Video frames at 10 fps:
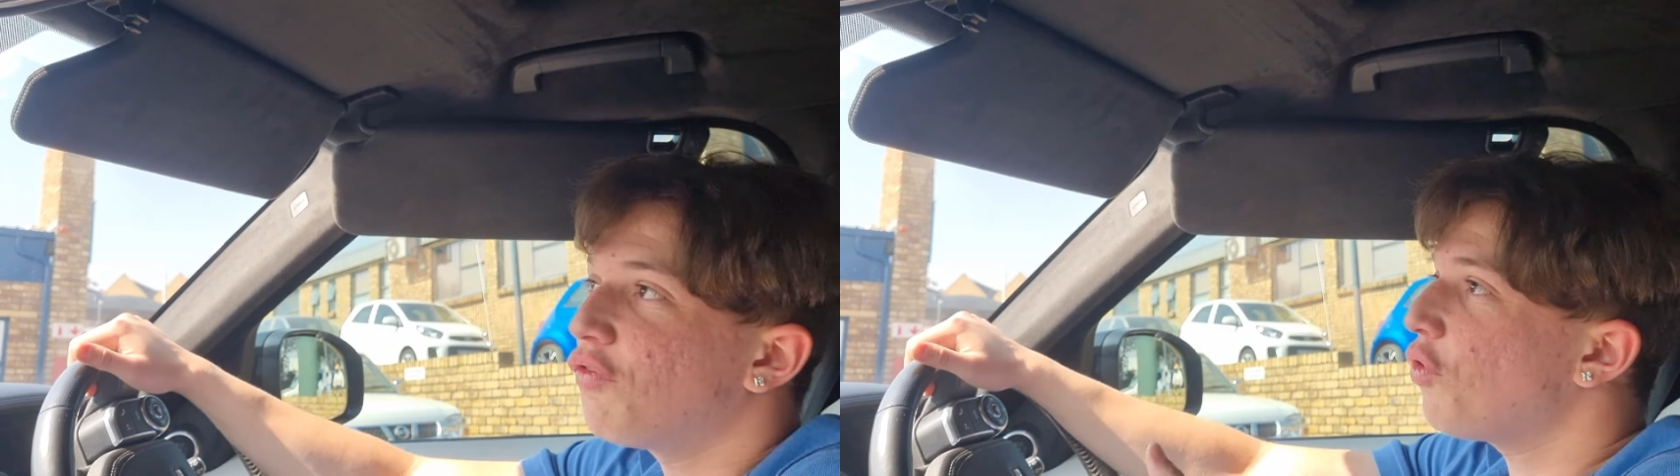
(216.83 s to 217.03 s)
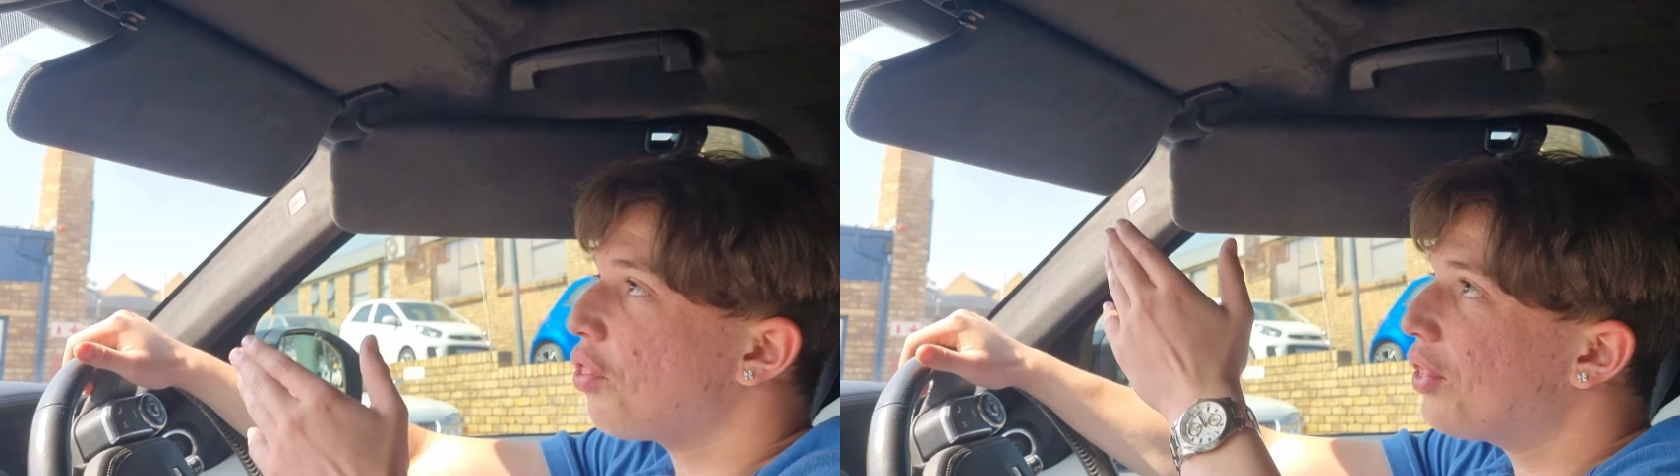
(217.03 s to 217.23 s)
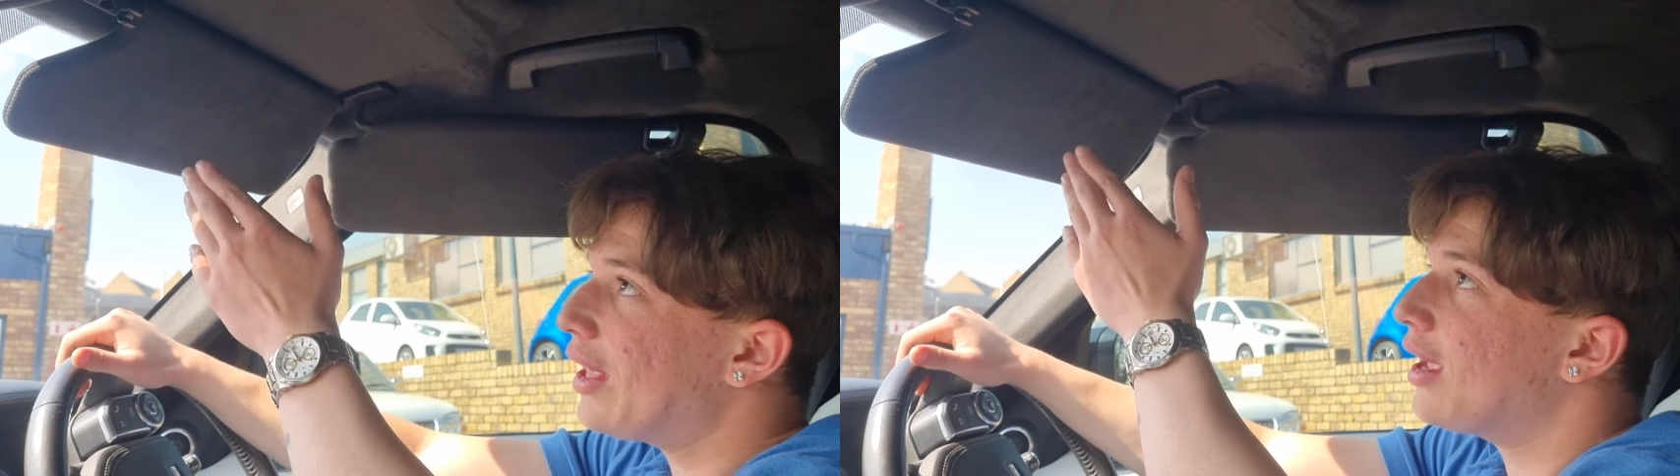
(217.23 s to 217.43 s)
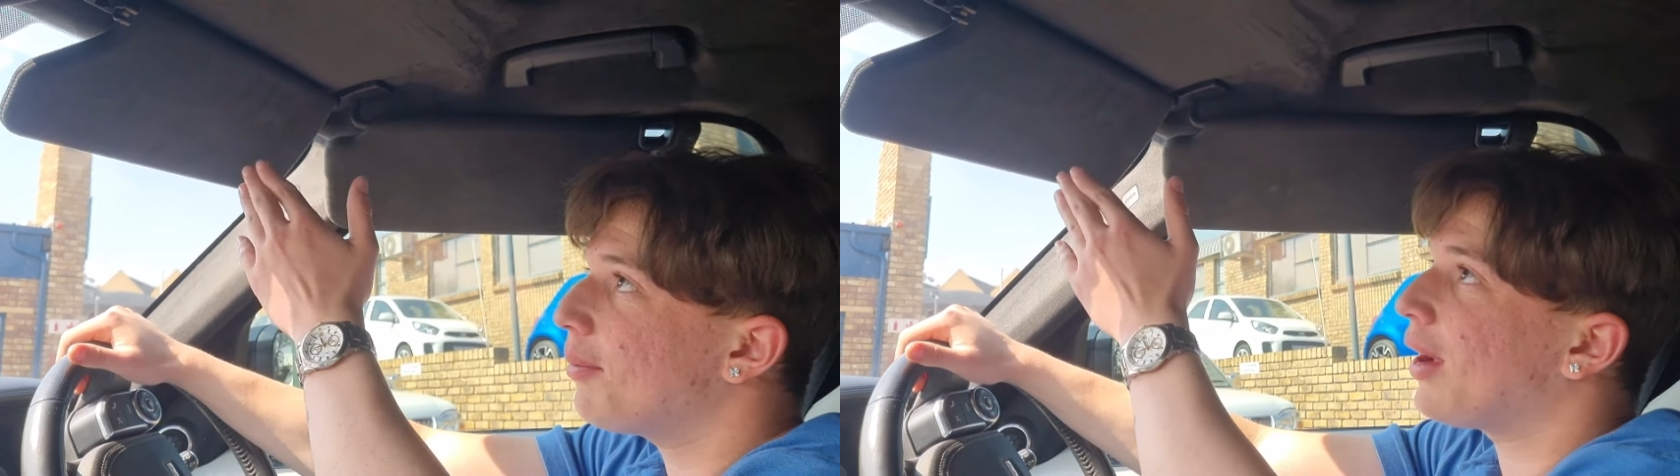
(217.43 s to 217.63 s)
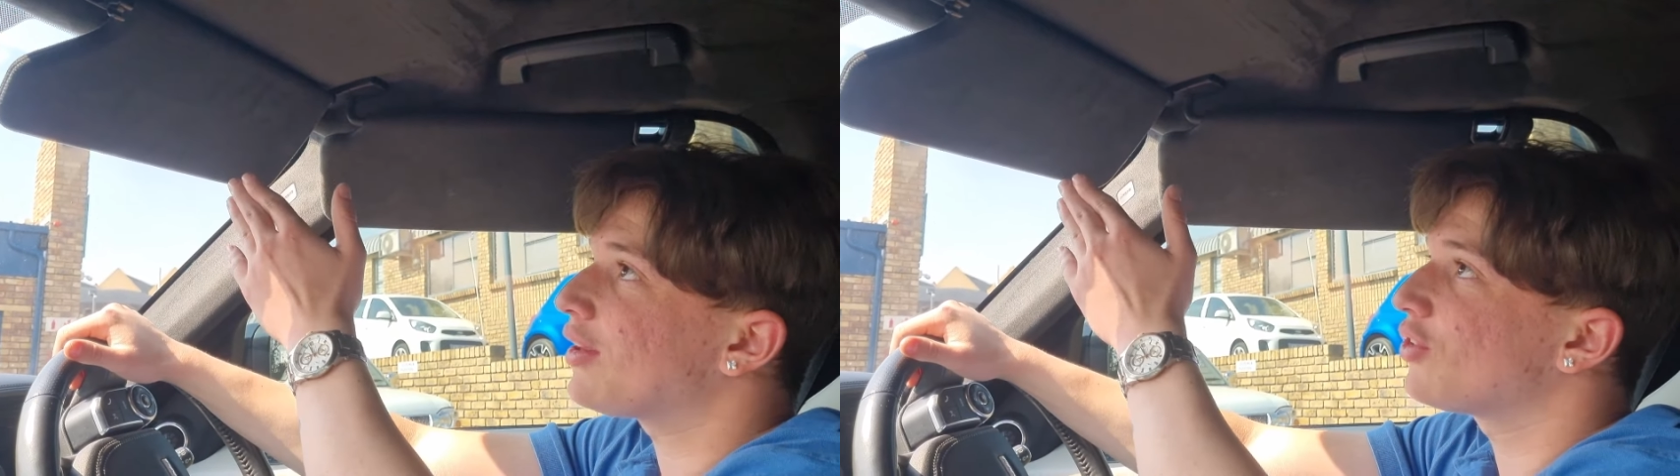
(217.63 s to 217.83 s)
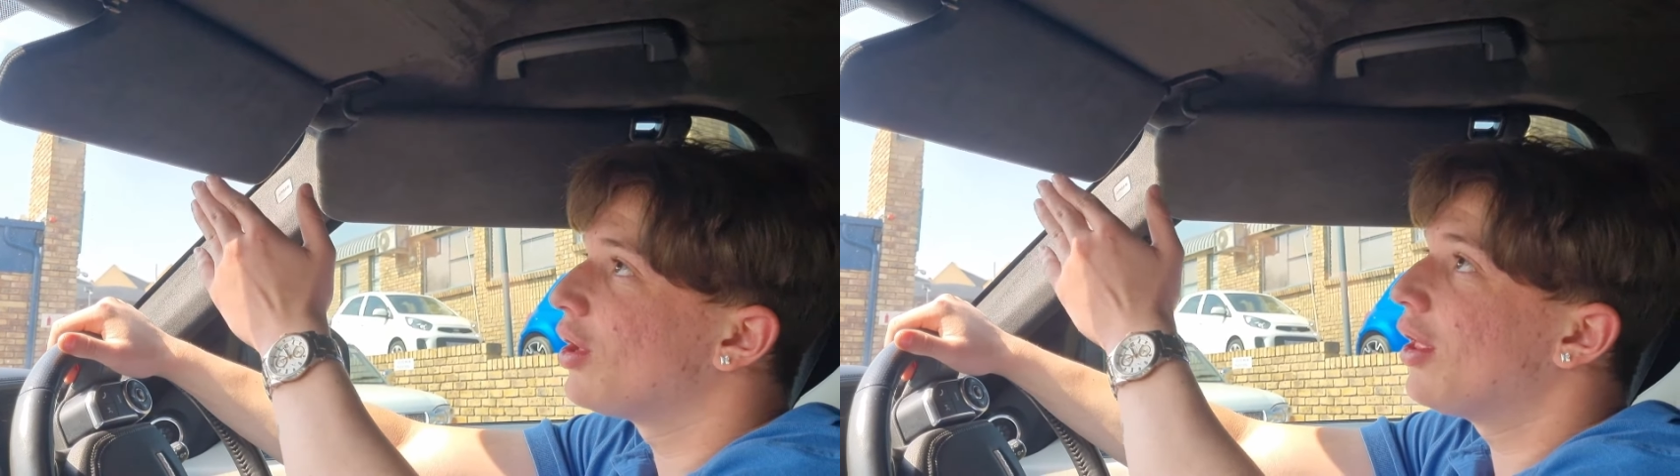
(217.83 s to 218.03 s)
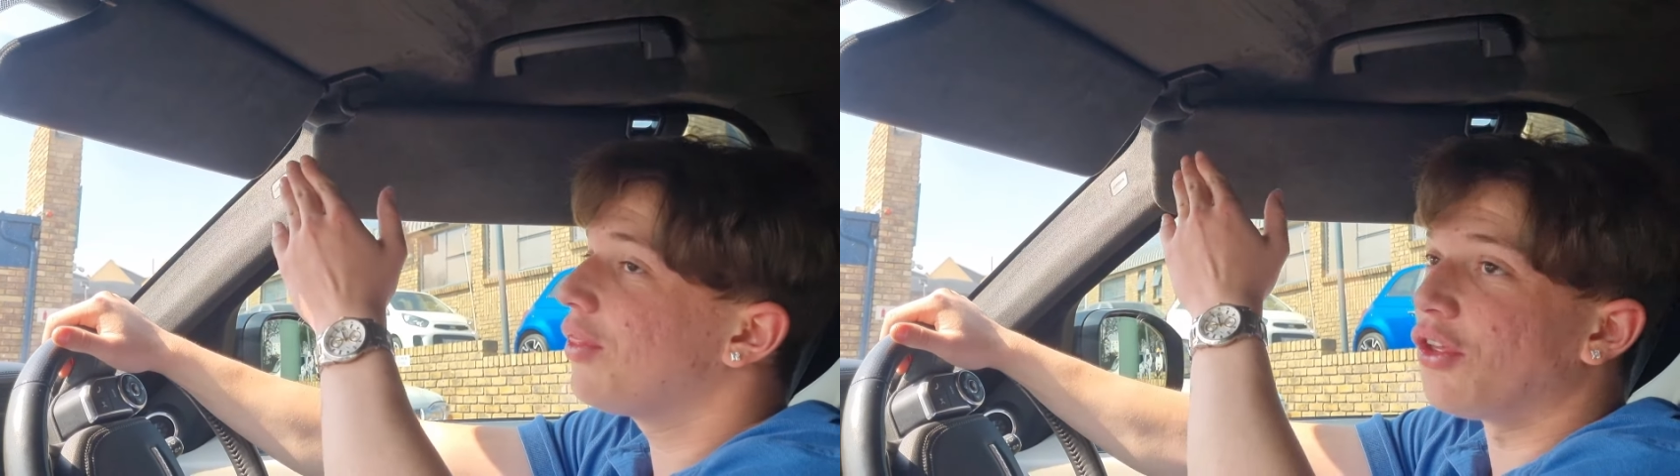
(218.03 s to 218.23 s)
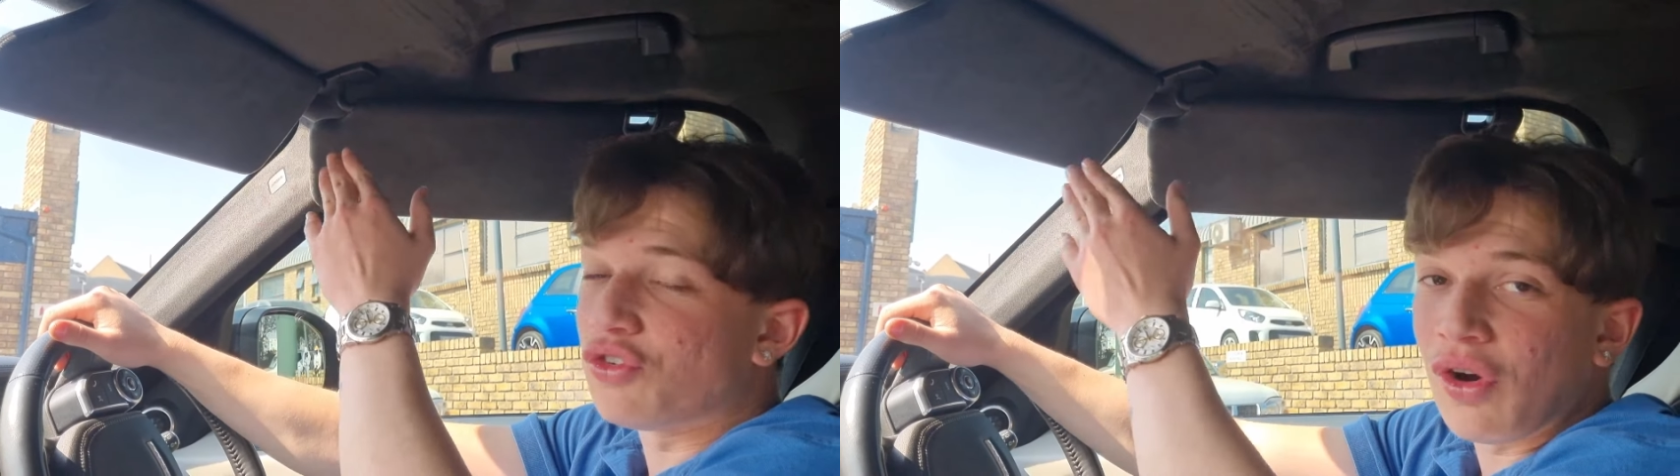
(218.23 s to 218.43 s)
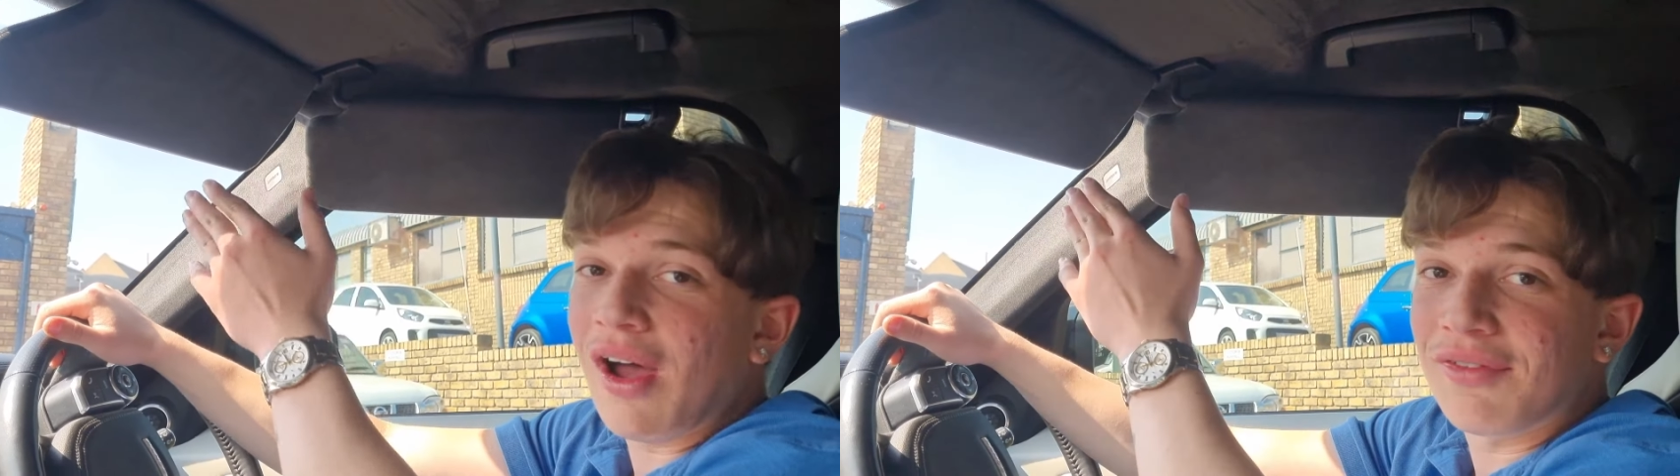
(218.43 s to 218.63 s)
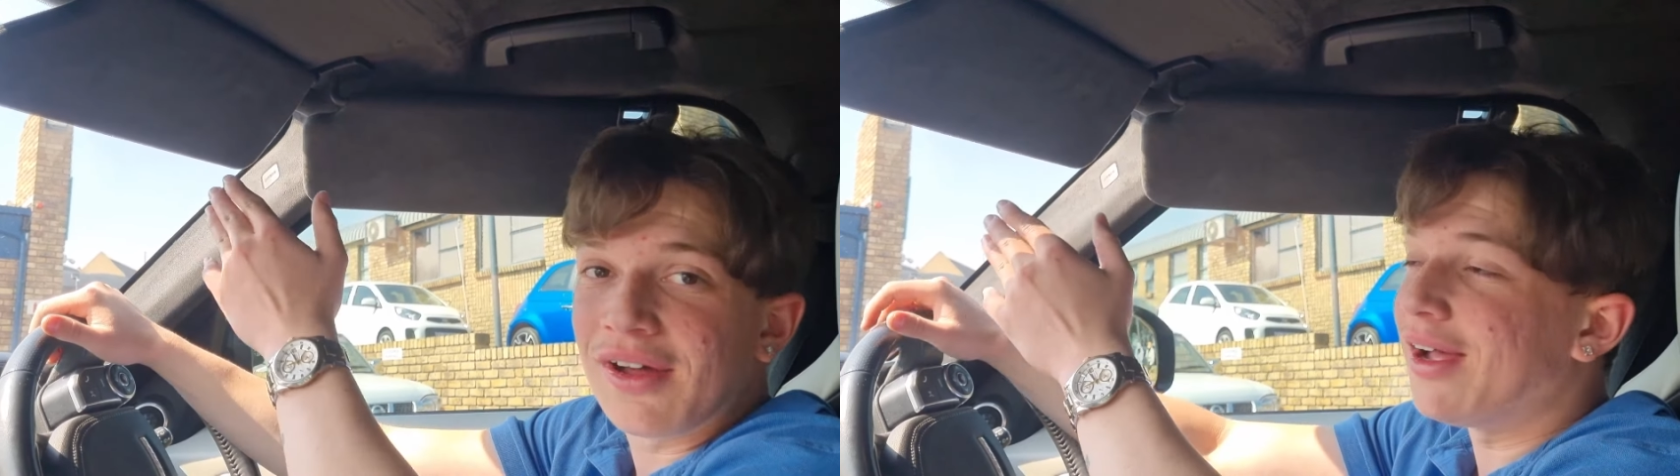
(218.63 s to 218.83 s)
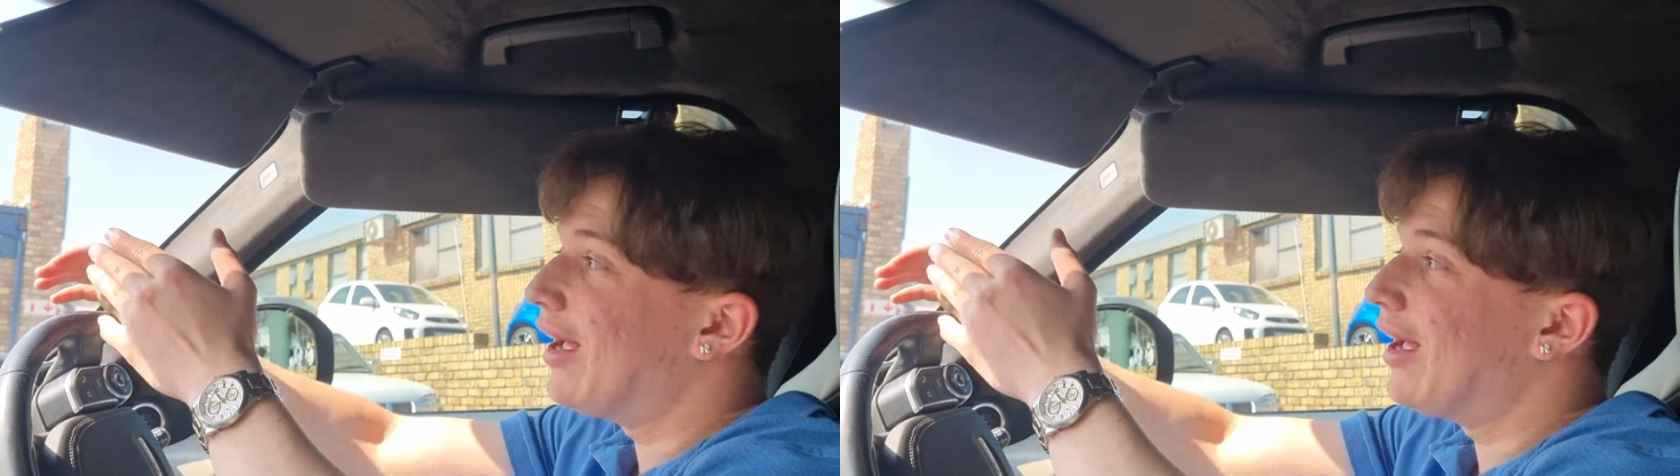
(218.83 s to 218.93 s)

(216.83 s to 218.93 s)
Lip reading: for thinking about the driver